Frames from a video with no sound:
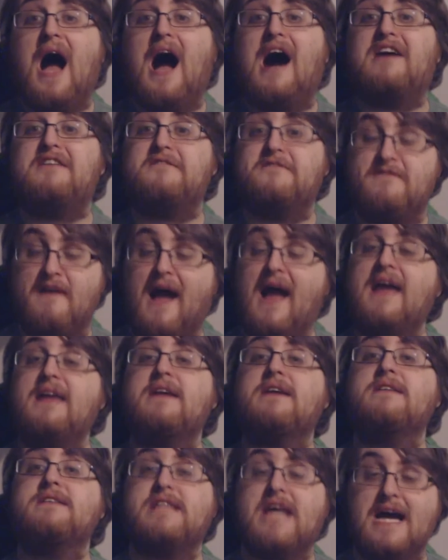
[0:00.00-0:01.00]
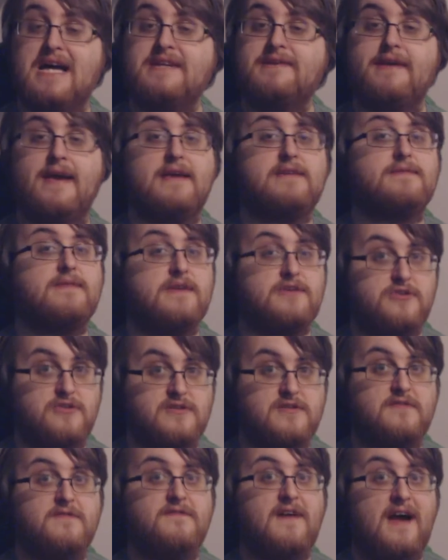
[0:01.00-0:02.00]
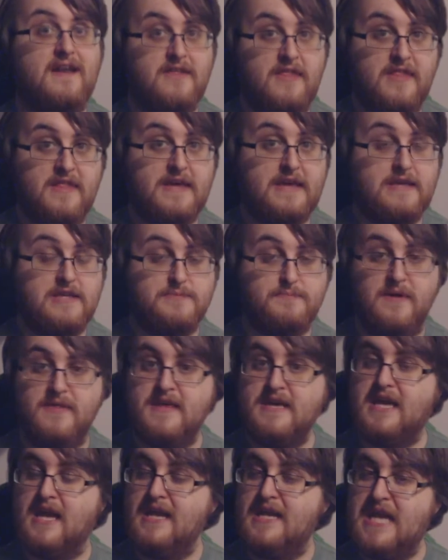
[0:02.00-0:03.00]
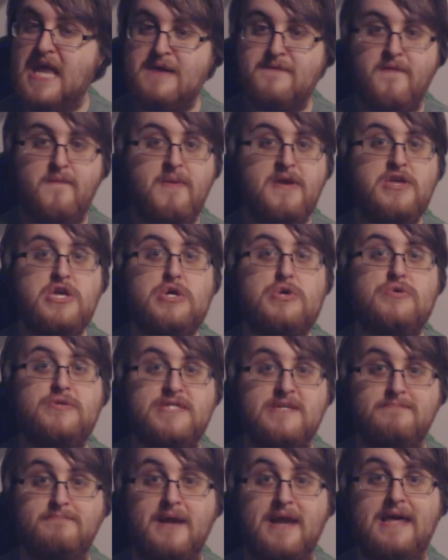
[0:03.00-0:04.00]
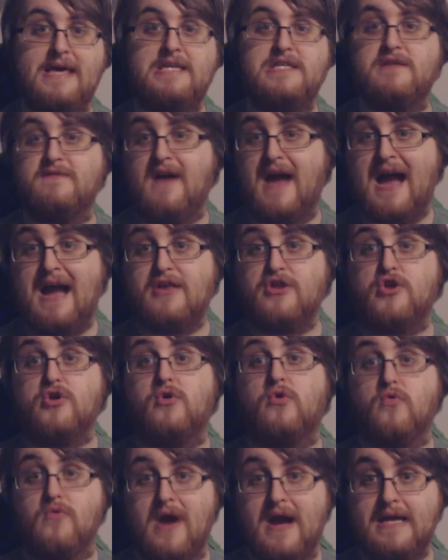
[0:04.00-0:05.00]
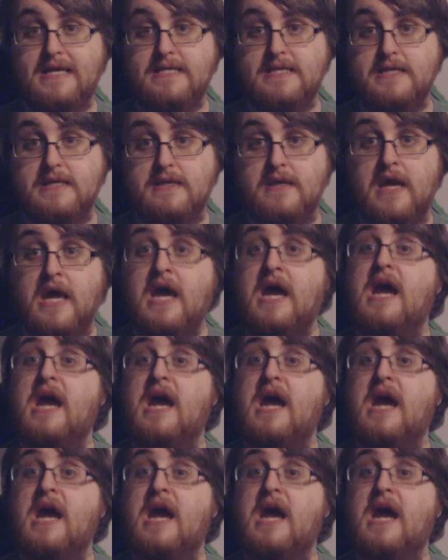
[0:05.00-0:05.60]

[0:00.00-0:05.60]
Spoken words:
are fine and dandy as they're just fan things, but they can never be used in place of actual writing.